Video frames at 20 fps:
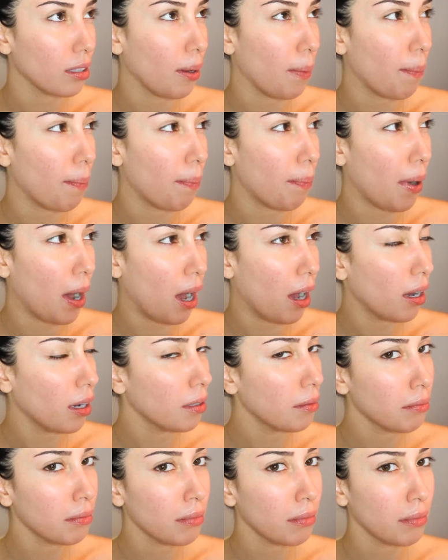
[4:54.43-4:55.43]
the
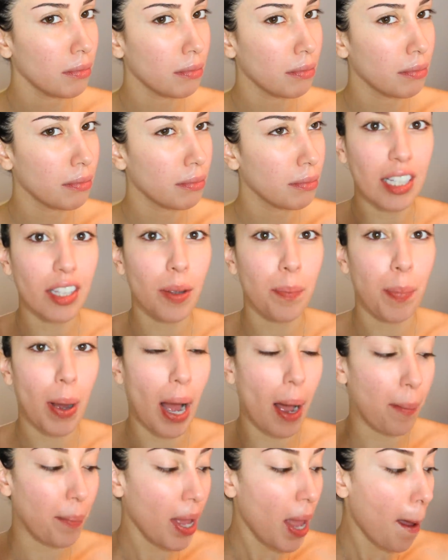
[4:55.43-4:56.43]
Balm. not the
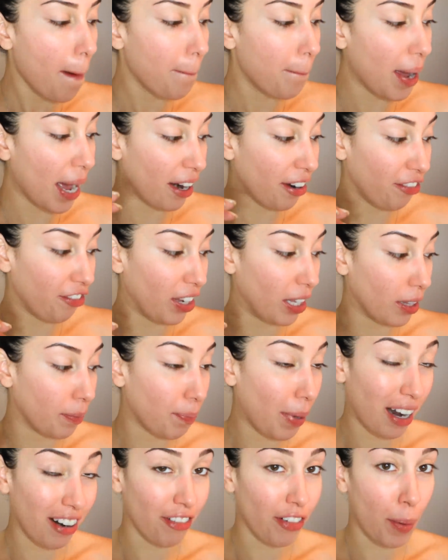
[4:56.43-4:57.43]
Balm,
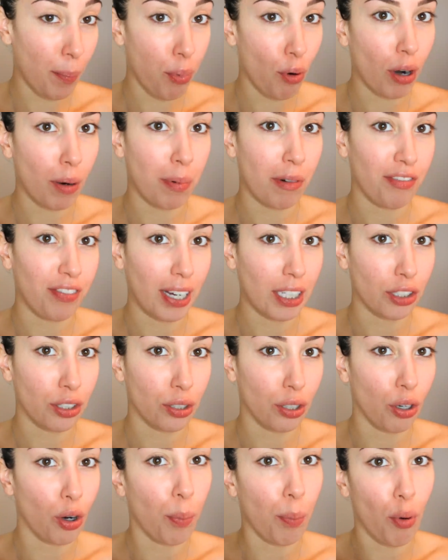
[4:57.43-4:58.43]
Benefit Pore
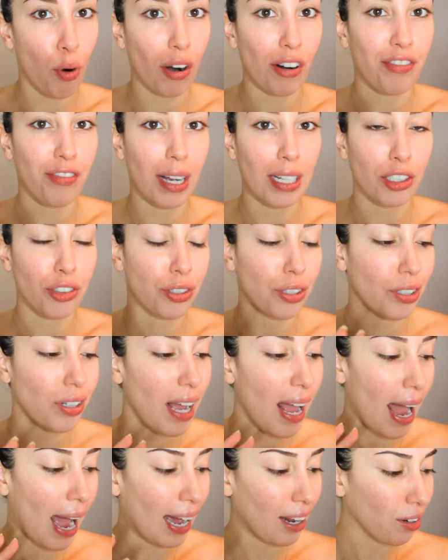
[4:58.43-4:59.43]
Professional or Pore
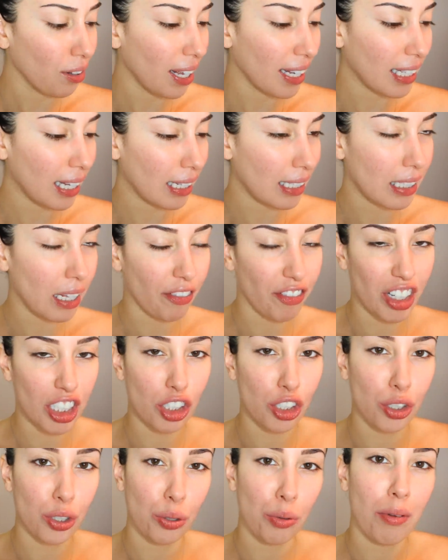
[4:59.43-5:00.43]
Professional. I don't like that stuff.
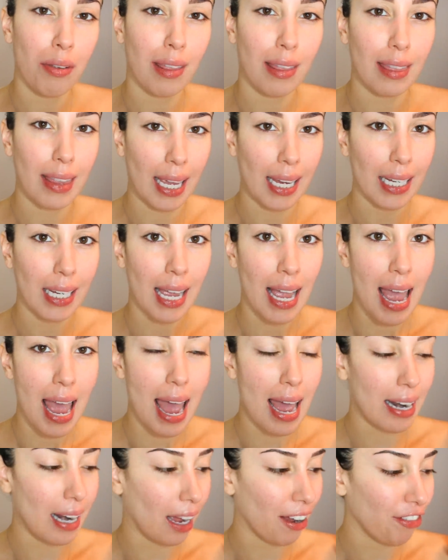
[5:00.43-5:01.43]
It's too thick
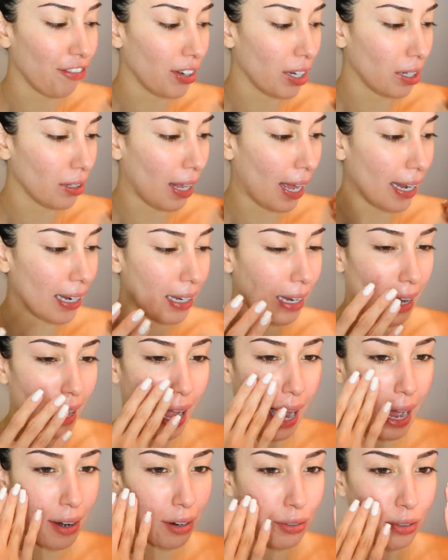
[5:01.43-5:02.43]
and I feel like,
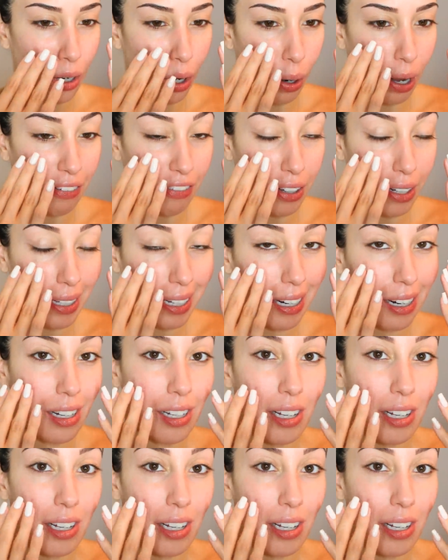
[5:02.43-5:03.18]
I don't know, I feel like